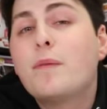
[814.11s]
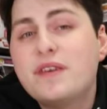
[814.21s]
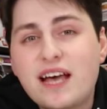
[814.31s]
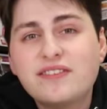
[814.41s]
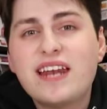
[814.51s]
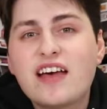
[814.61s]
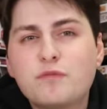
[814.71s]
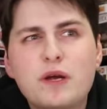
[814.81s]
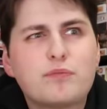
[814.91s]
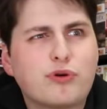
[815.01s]
But because it has
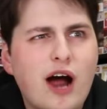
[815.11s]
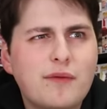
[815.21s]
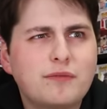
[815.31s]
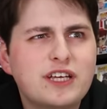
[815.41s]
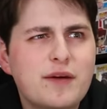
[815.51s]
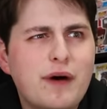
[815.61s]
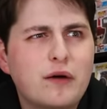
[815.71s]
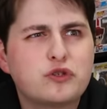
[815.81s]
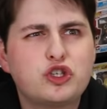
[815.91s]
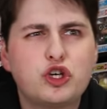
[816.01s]
been probably
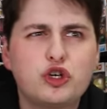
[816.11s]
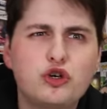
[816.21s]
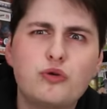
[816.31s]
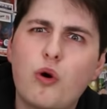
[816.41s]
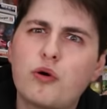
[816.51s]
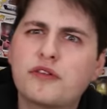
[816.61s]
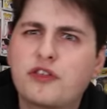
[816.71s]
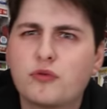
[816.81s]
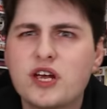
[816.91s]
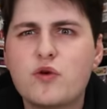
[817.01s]
about 2 or
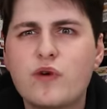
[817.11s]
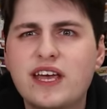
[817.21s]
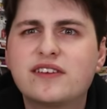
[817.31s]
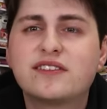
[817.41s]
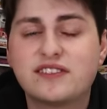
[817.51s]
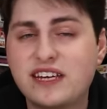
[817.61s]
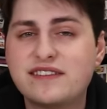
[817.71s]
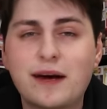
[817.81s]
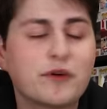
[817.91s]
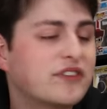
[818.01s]
3 weeks
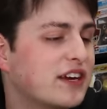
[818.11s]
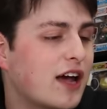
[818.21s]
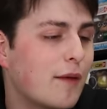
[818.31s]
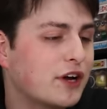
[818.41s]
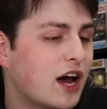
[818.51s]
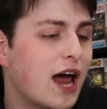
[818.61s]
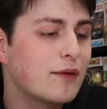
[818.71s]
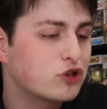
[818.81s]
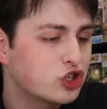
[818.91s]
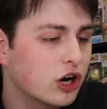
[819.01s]
since Emerald City Comic Con,
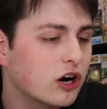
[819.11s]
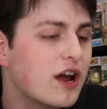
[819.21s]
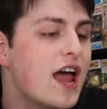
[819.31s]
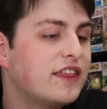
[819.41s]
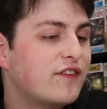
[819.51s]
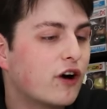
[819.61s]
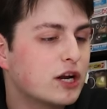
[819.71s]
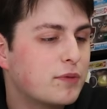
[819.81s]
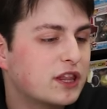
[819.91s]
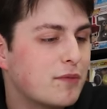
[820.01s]
I'm sure they've
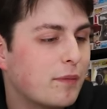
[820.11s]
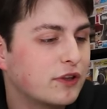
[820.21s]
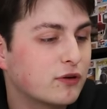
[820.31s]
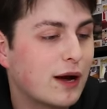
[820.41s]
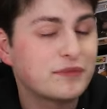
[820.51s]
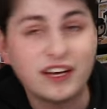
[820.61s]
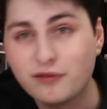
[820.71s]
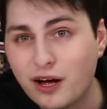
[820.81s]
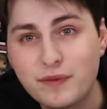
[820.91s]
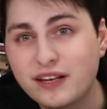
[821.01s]
already put them up on their website.
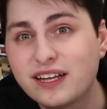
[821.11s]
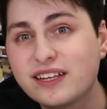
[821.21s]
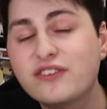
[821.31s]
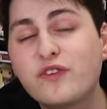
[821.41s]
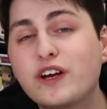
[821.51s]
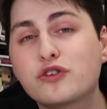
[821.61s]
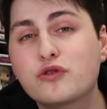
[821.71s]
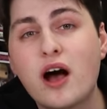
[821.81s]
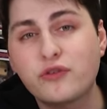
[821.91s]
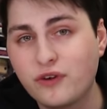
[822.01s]
Well, I mean, at least fingers
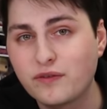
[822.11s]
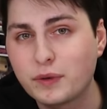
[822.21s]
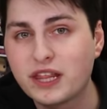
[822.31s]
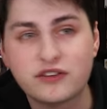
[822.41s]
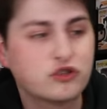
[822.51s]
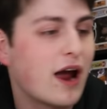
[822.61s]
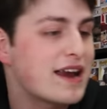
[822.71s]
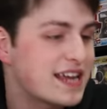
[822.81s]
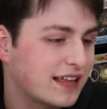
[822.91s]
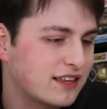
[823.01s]
crossed for everybody that's
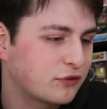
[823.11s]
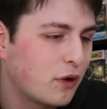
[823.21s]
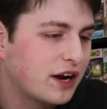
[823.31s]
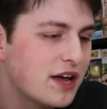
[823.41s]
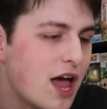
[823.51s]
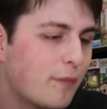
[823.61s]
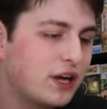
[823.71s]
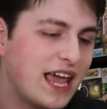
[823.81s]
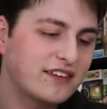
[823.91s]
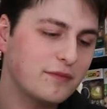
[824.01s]
trying to get this one.
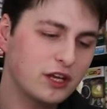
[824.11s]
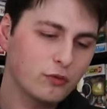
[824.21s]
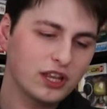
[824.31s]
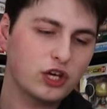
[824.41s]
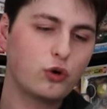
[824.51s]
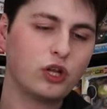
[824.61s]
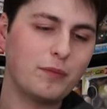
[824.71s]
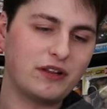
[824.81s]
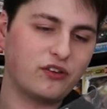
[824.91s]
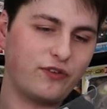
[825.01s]
But yeah, something really cool
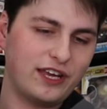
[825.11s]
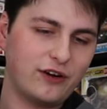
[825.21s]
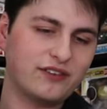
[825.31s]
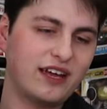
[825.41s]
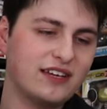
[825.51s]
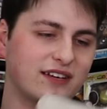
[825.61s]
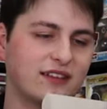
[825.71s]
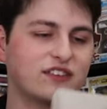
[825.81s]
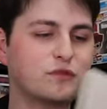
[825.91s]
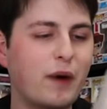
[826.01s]
about this figure is that he's
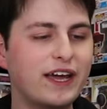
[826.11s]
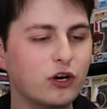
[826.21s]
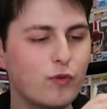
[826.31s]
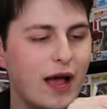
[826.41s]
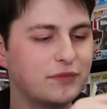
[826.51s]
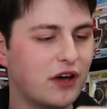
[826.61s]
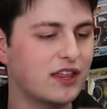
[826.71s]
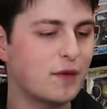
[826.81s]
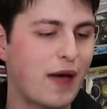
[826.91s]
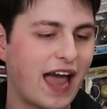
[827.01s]
got the spider webs
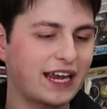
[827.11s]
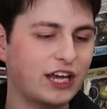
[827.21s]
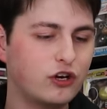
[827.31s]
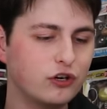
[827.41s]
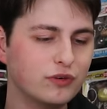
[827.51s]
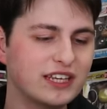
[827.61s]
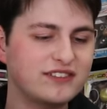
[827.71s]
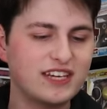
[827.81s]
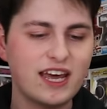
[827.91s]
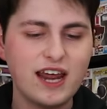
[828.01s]
on the back, and I couldn't really
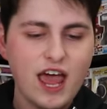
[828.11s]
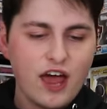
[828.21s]
see it